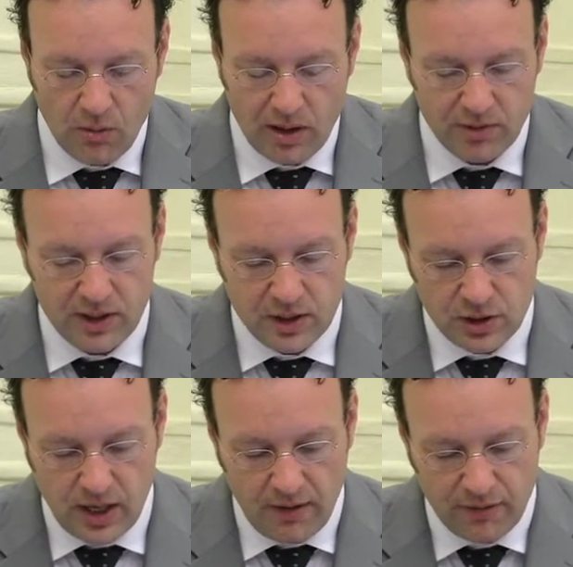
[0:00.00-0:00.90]
While
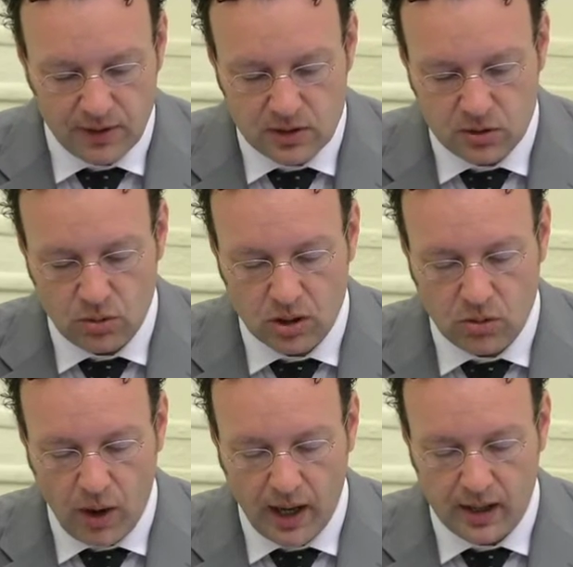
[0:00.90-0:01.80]
Venetian efforts to
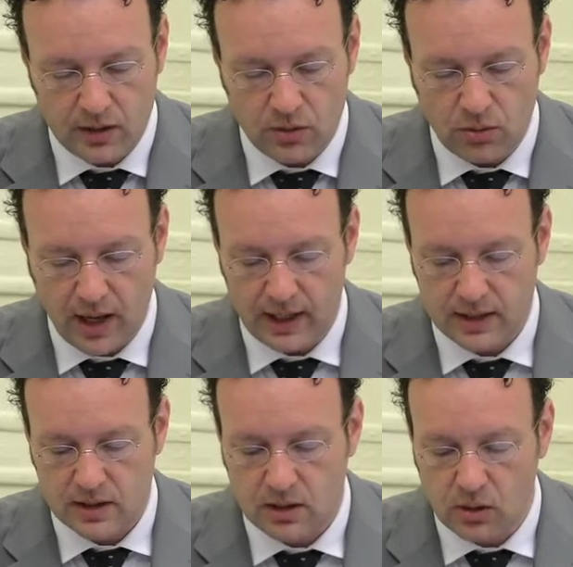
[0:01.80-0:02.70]
acquire new
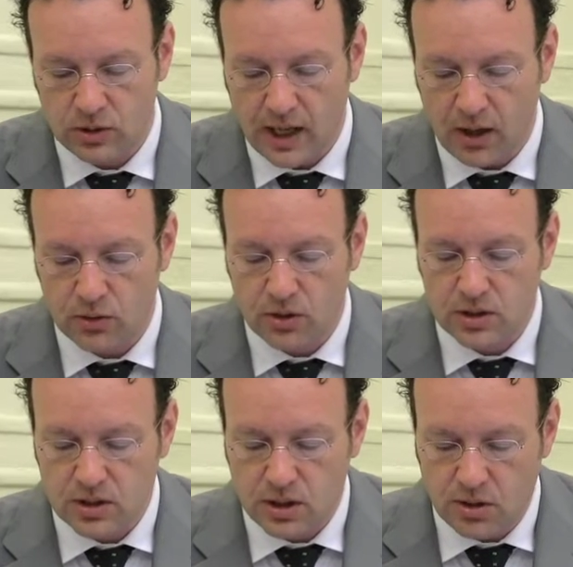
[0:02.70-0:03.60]
relics slowed down
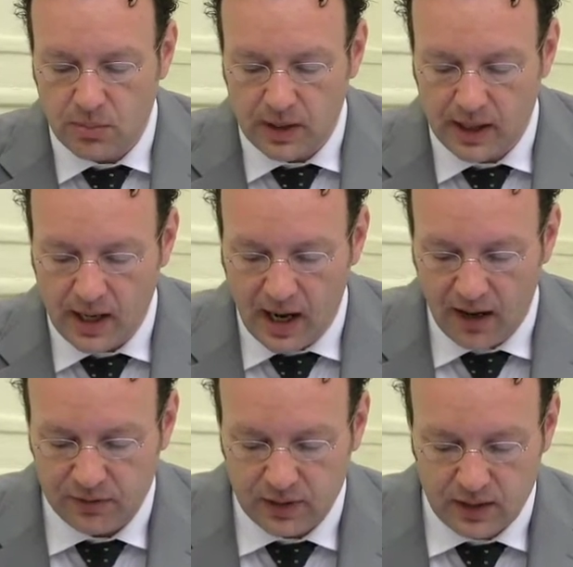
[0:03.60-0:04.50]
considerably
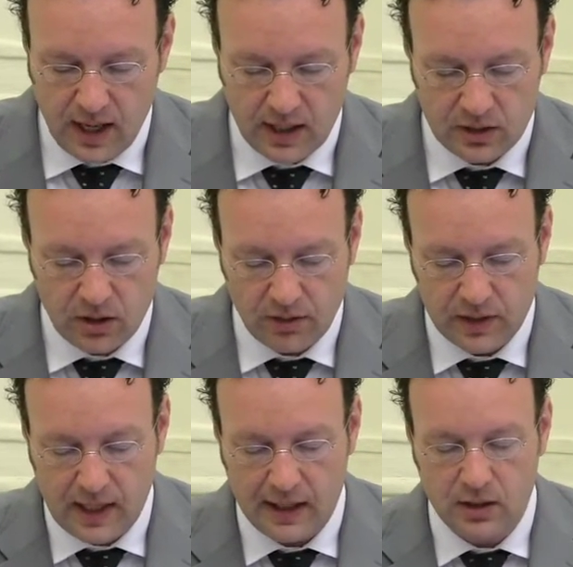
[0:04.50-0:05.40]
after the end of
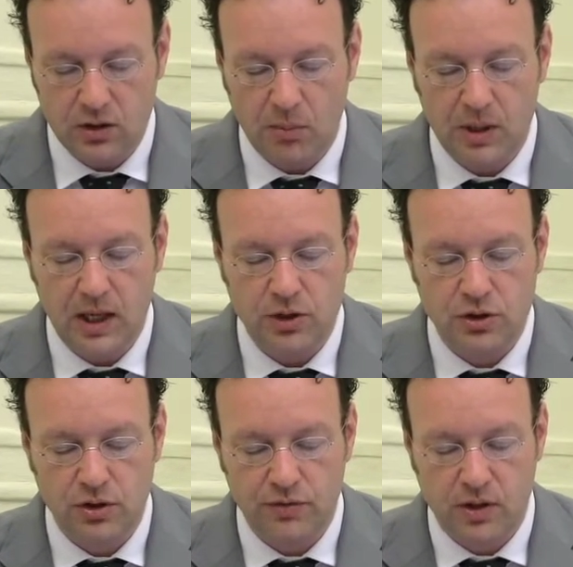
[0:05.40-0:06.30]
the Latin domination of